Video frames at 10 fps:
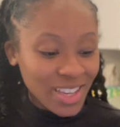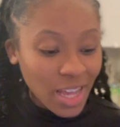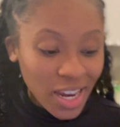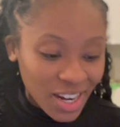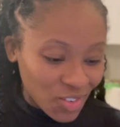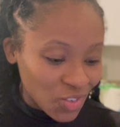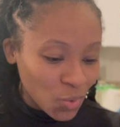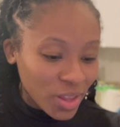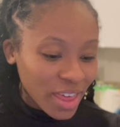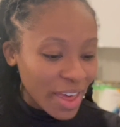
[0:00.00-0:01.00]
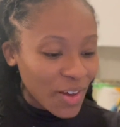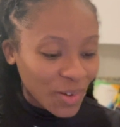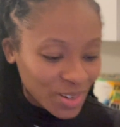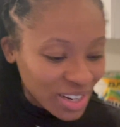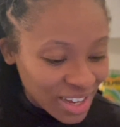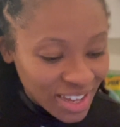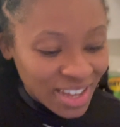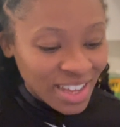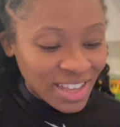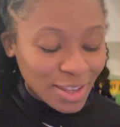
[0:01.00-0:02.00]
I didn't withheld
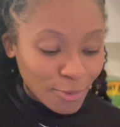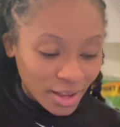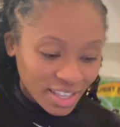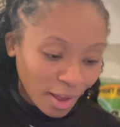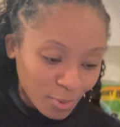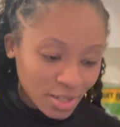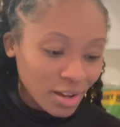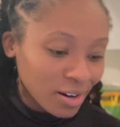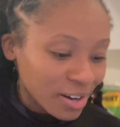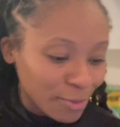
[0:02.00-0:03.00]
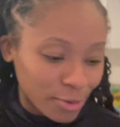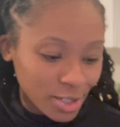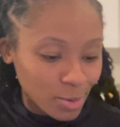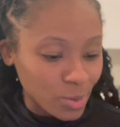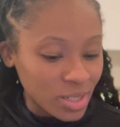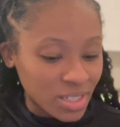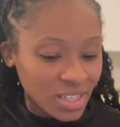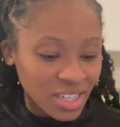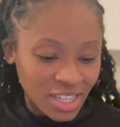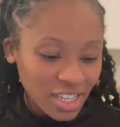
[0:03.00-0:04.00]
the fact that I was hungry for some
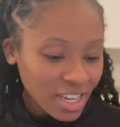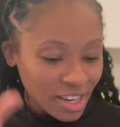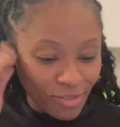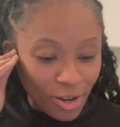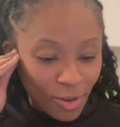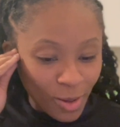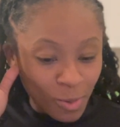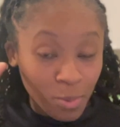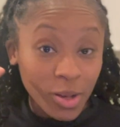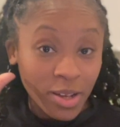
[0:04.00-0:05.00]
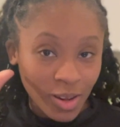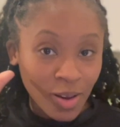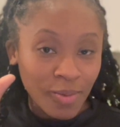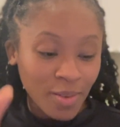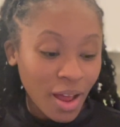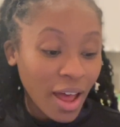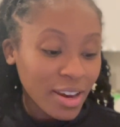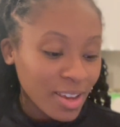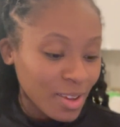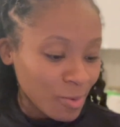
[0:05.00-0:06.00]
reason. Didn't even know it, but I
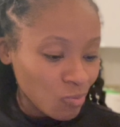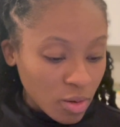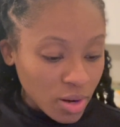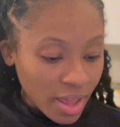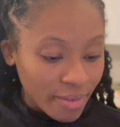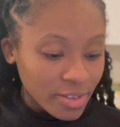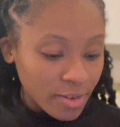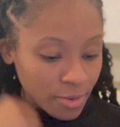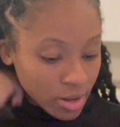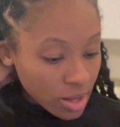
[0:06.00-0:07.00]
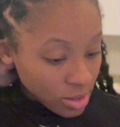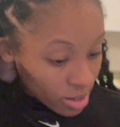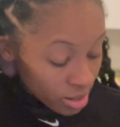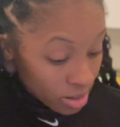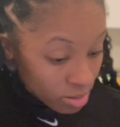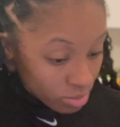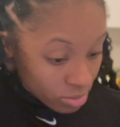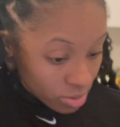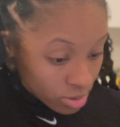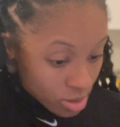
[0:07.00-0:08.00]
did. Oh, they have different color
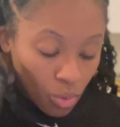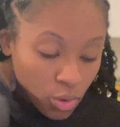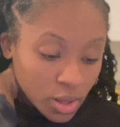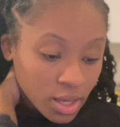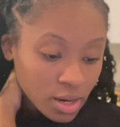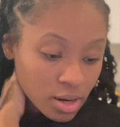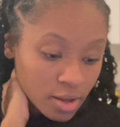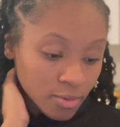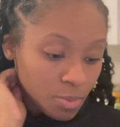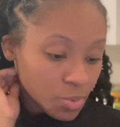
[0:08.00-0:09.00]
handles. You can get a name.